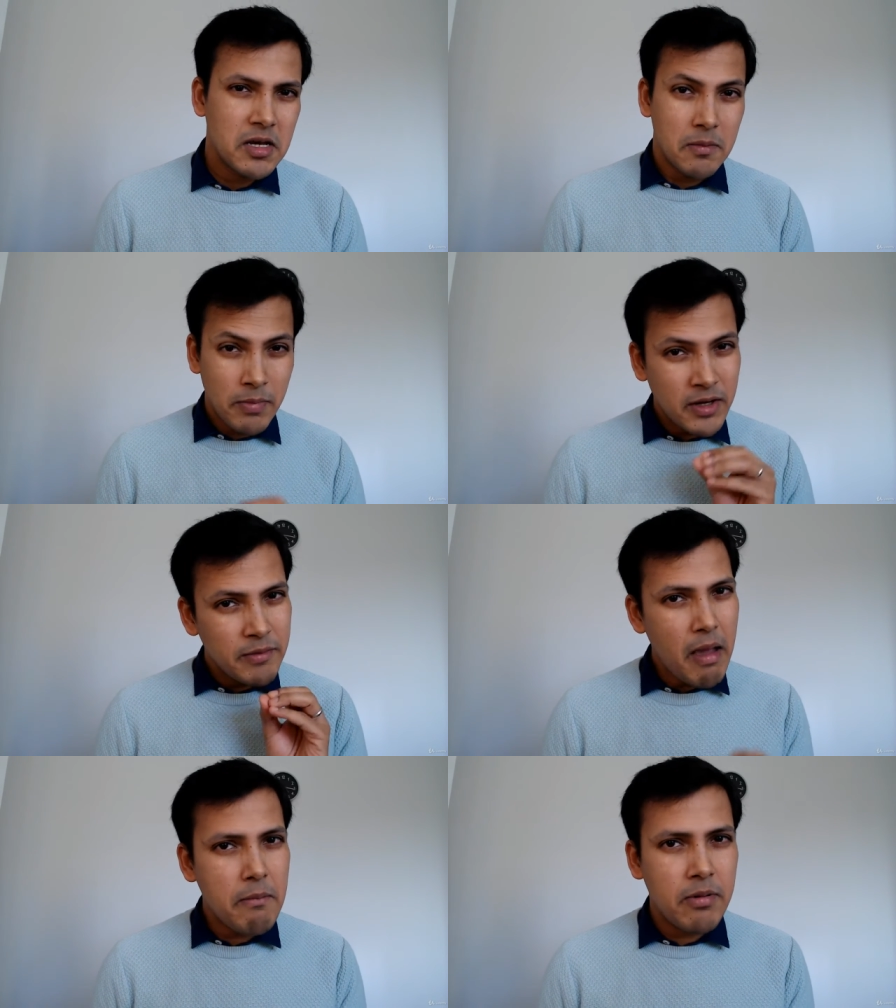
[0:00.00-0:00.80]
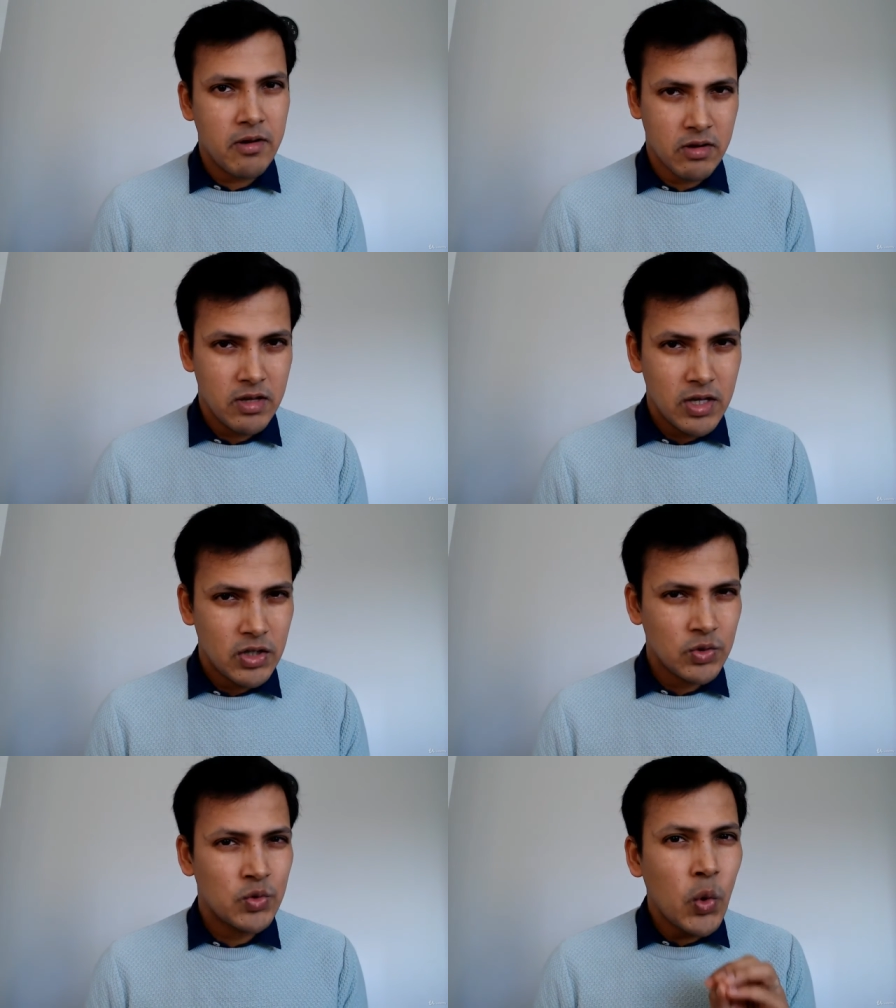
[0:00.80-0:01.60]
But remember,
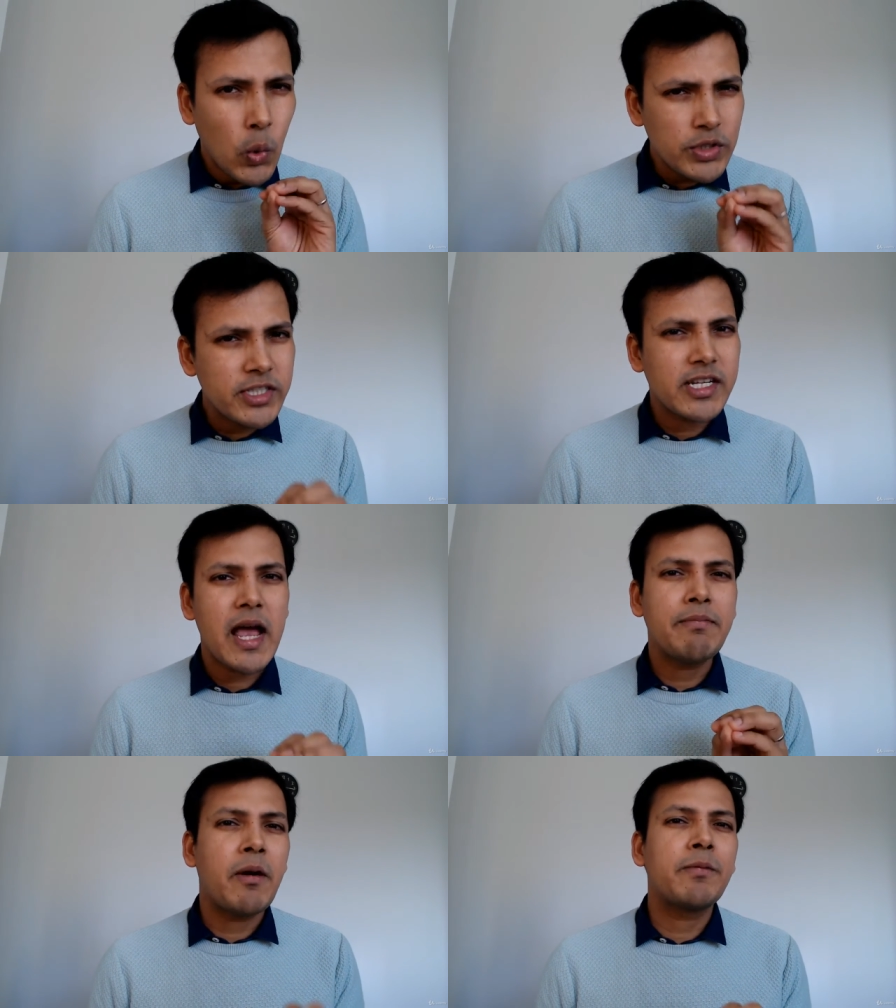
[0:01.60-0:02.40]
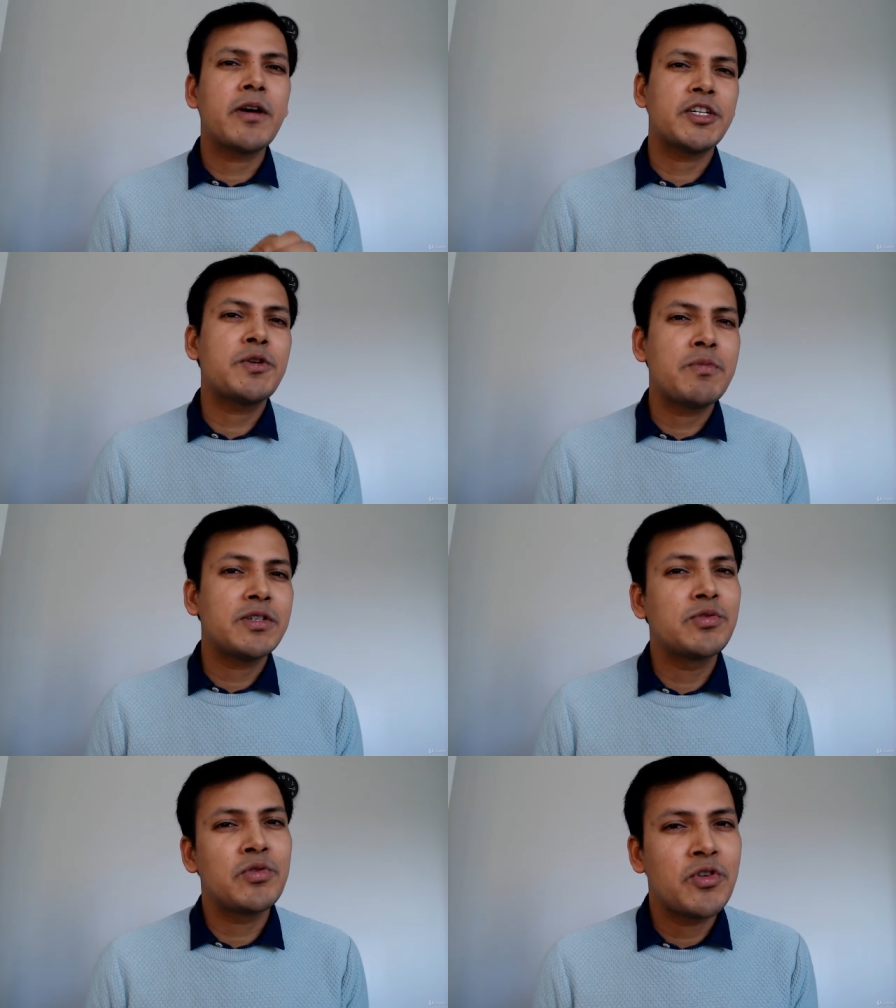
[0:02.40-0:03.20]
those type of
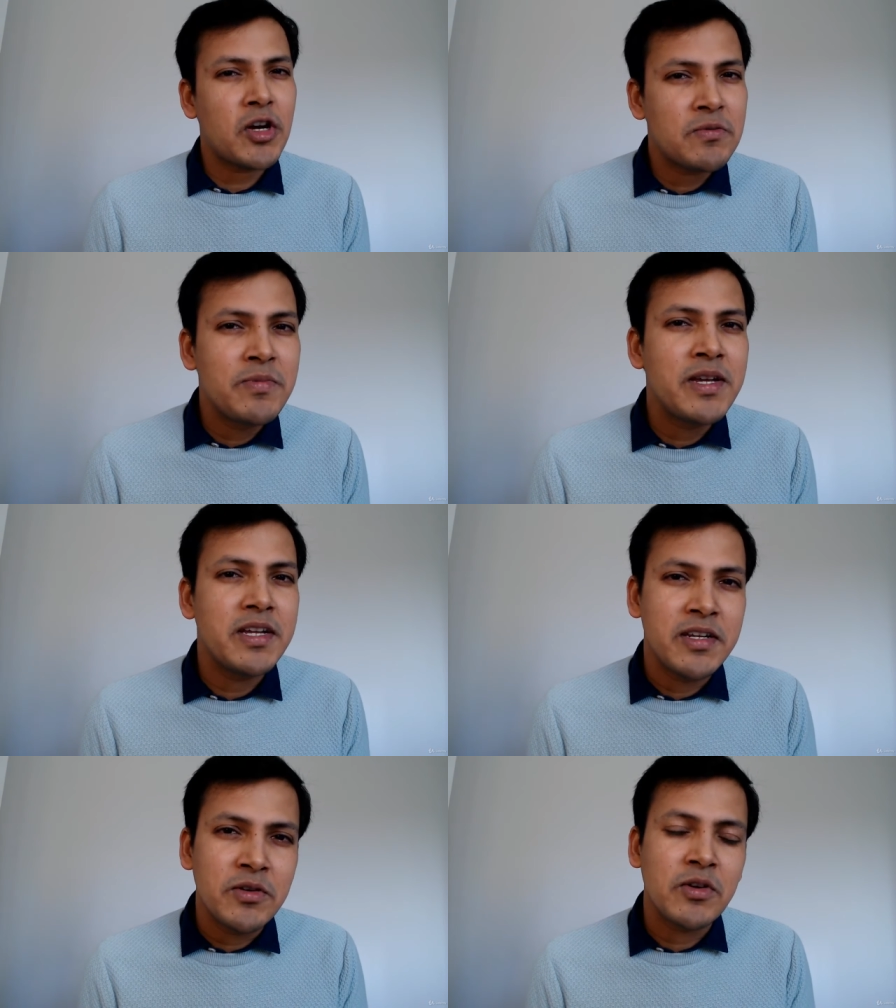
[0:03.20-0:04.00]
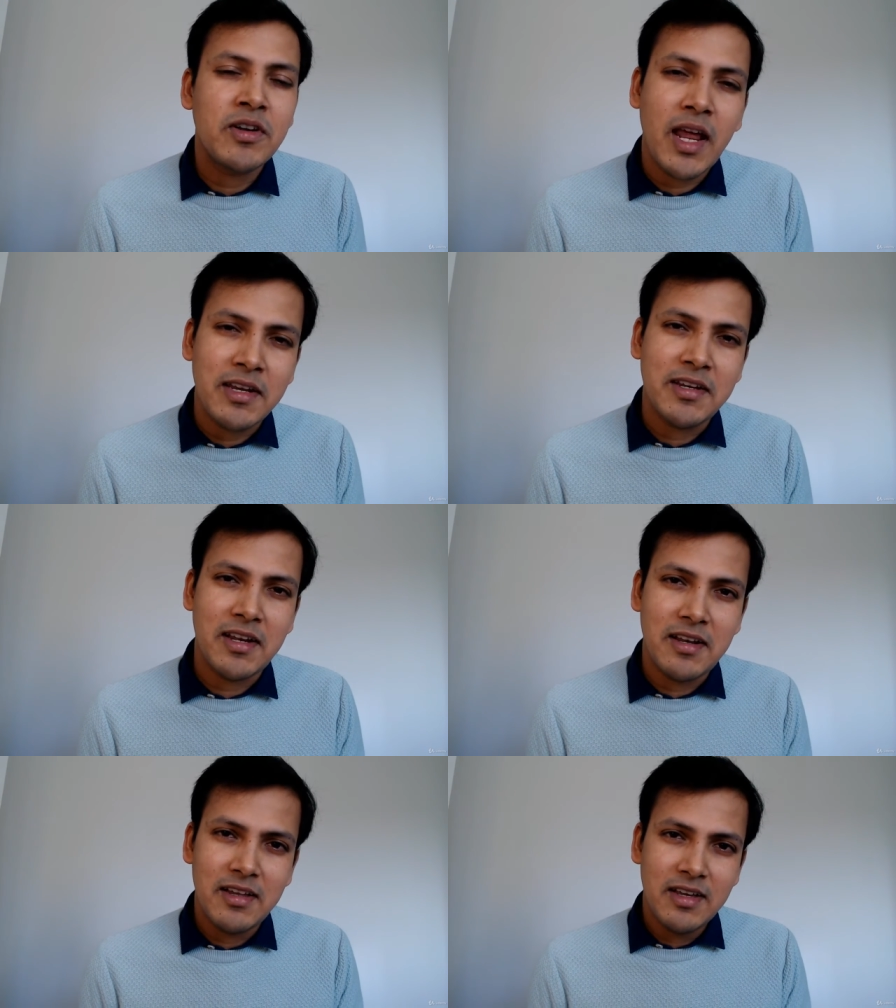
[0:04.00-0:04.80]
customers should not be in your clientele.